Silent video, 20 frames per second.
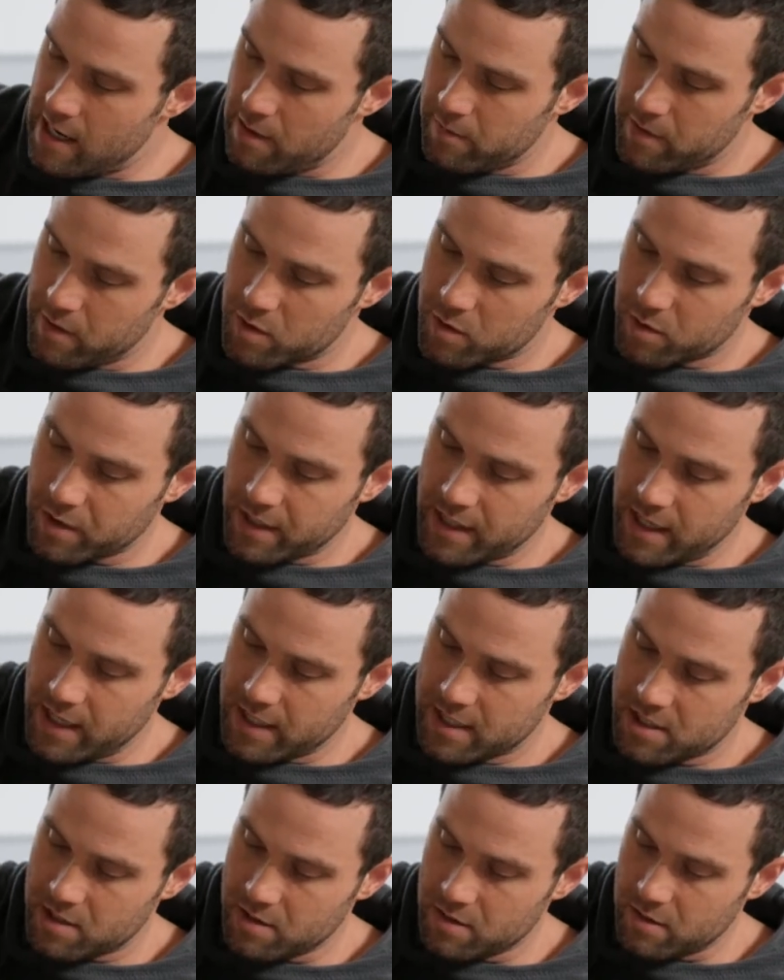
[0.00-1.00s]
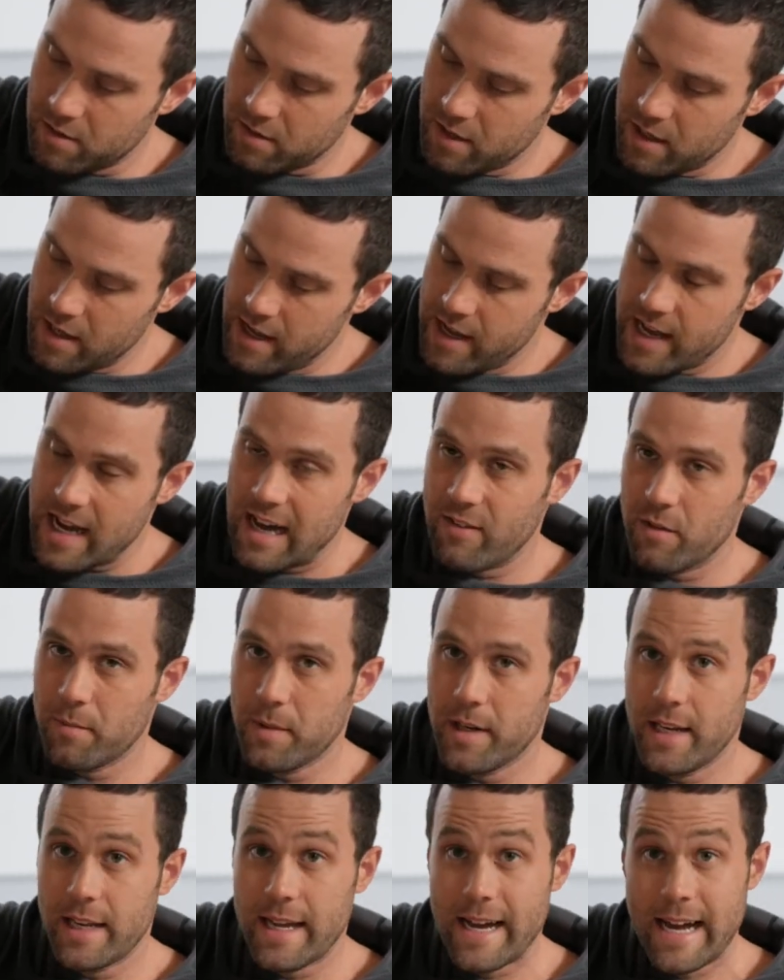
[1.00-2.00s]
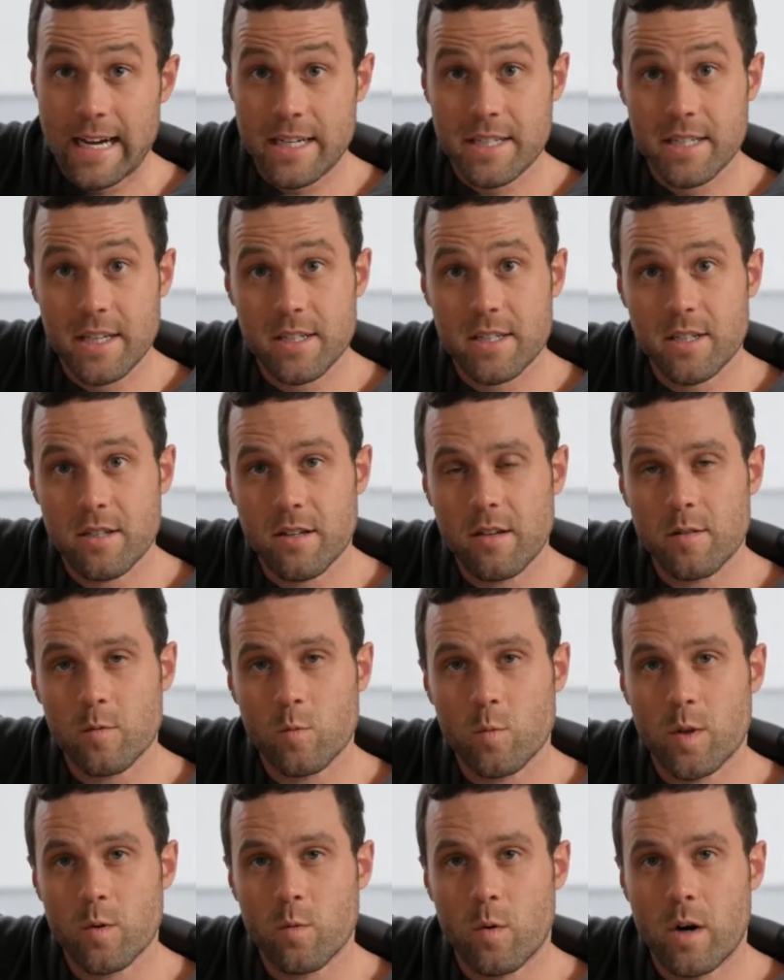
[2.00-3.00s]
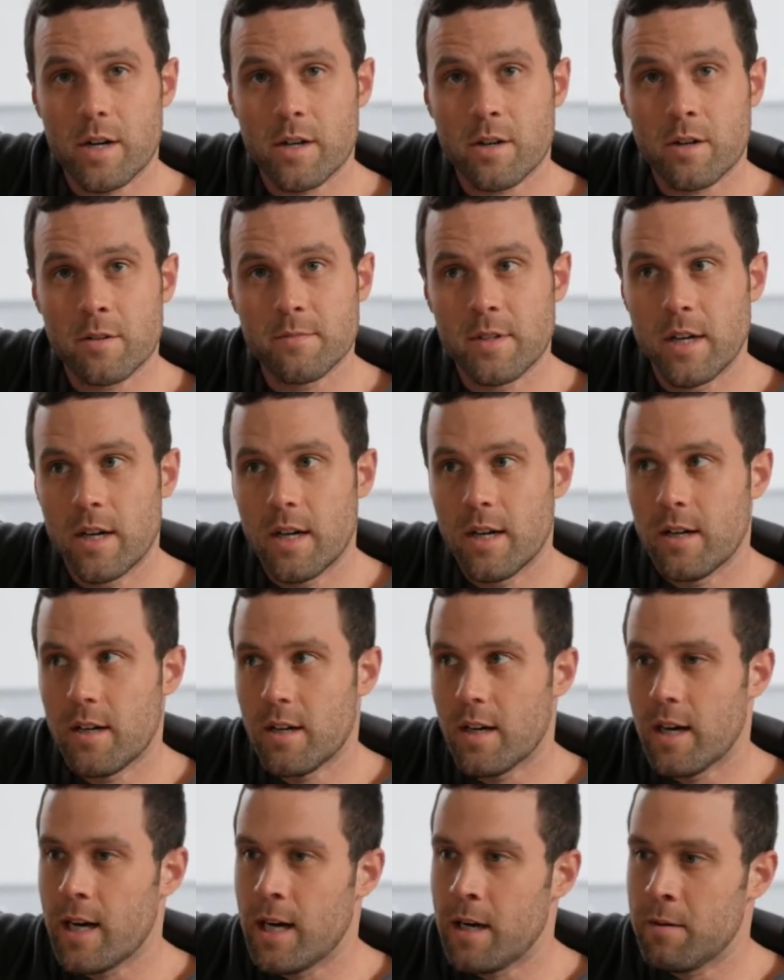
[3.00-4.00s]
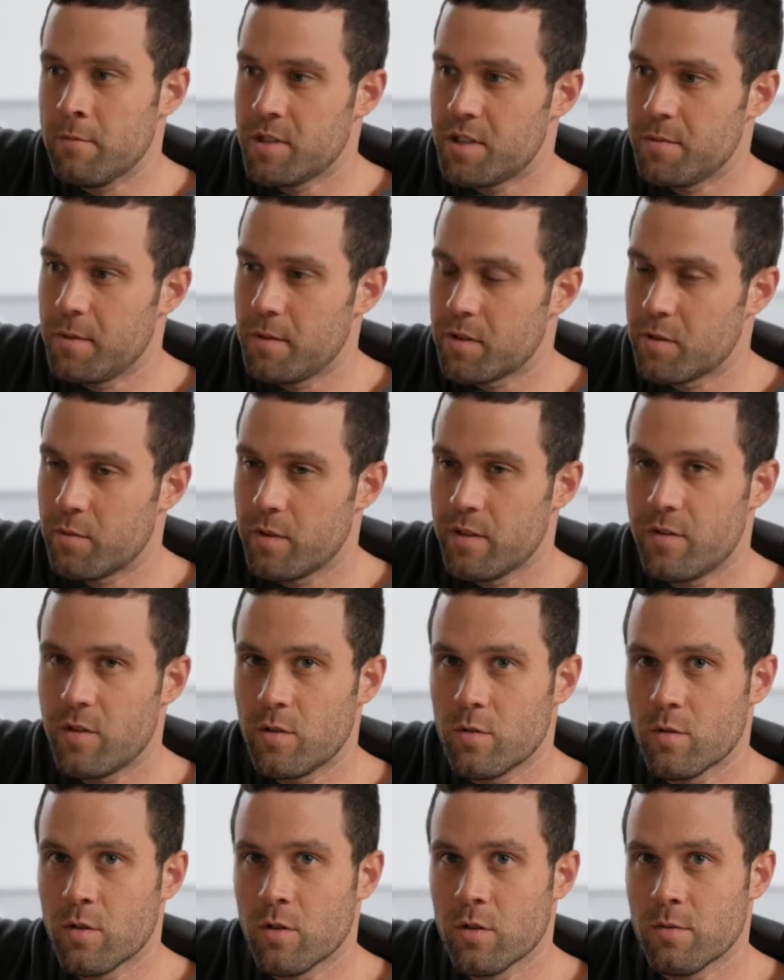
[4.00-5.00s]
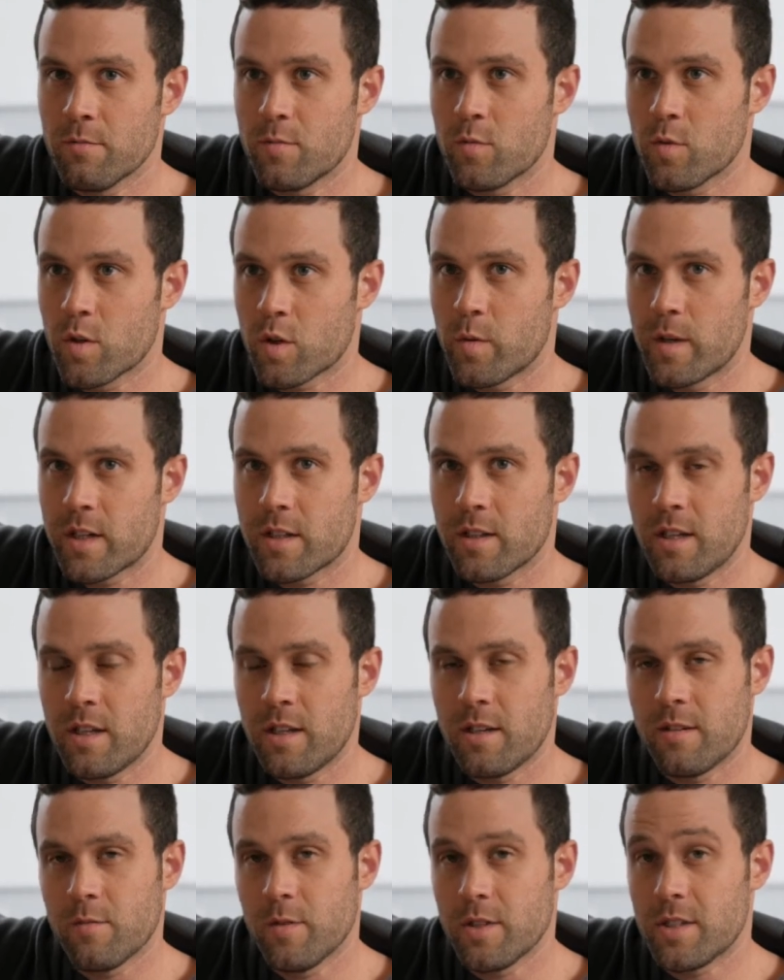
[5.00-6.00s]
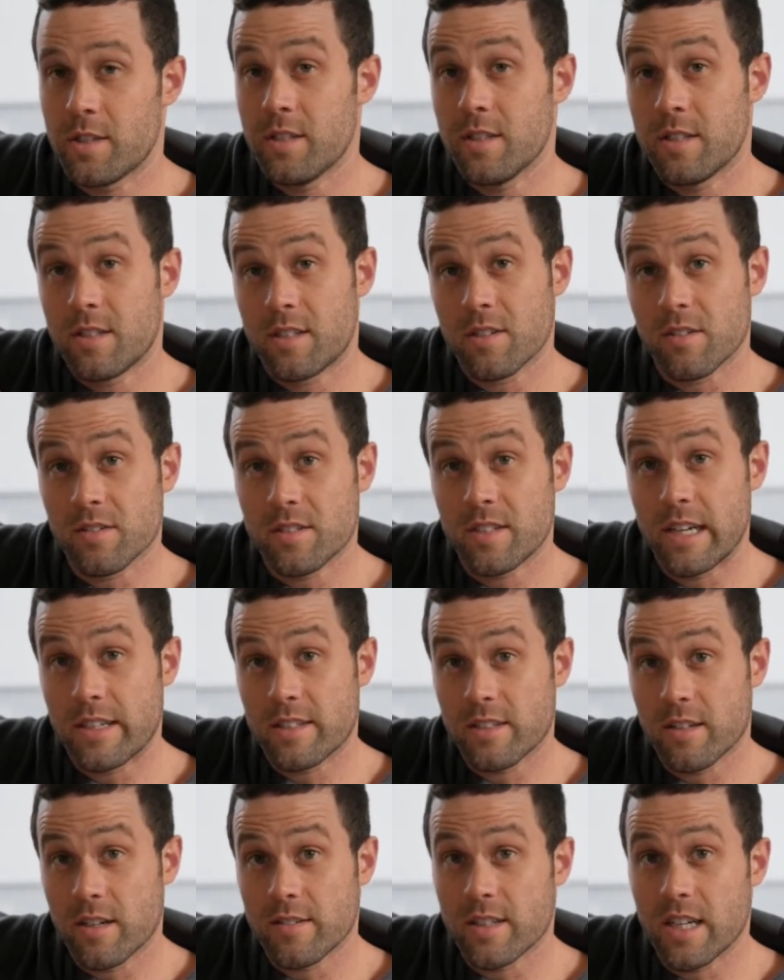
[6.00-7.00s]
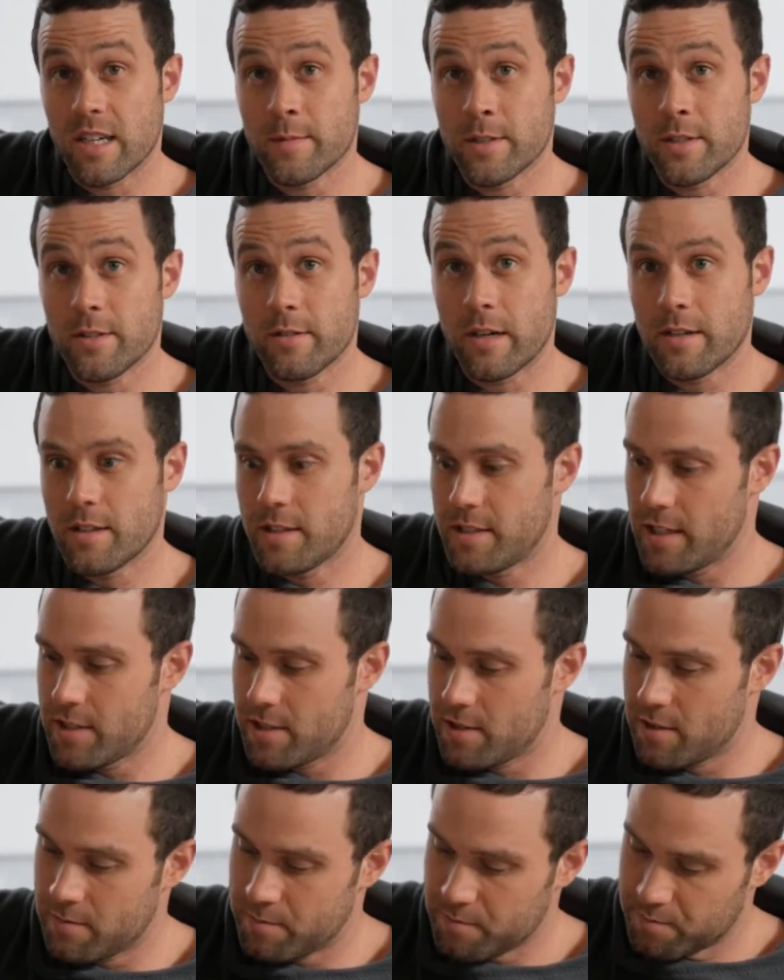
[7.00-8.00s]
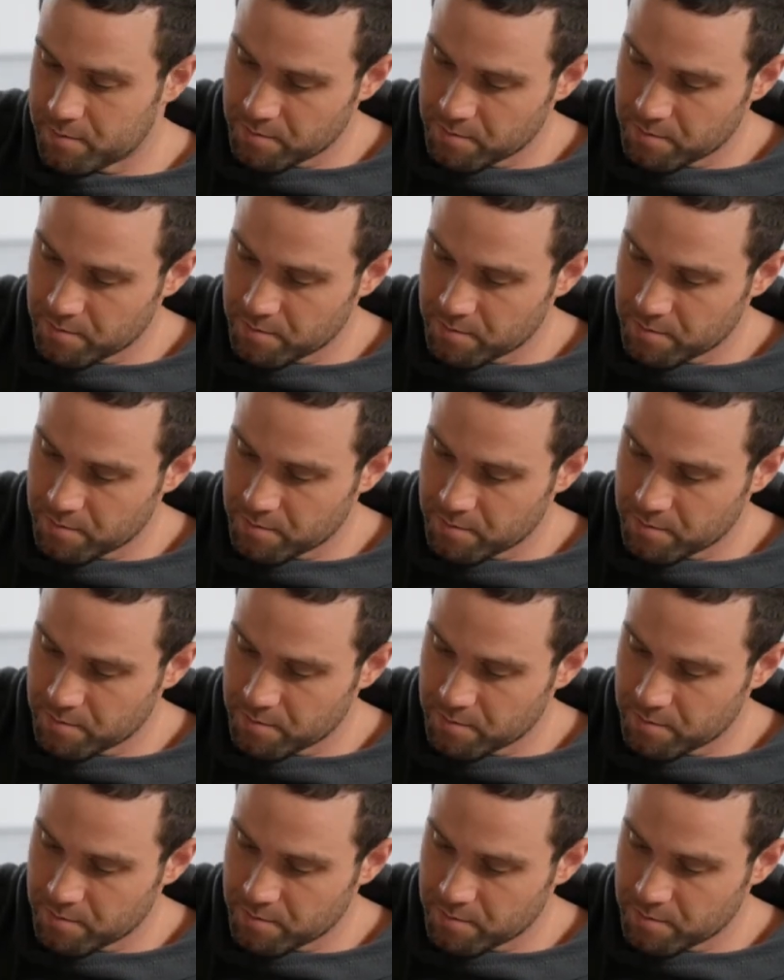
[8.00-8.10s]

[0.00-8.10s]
It was really nice to have immediate access to the water, to be able to refuel more quickly, which still takes a lot of time to do out in the desert,